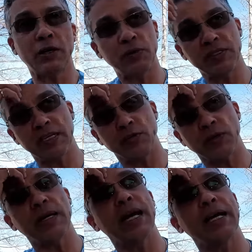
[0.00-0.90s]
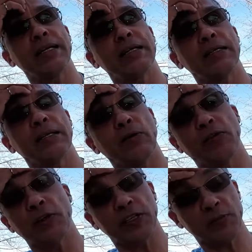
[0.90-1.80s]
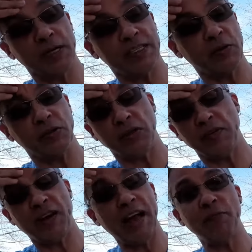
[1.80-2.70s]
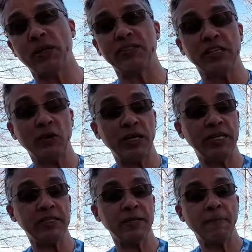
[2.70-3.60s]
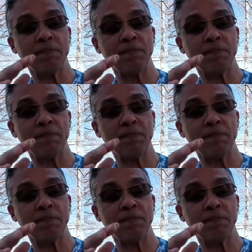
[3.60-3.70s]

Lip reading: I was in Trinidad over Christmas. It was 35 plus degrees.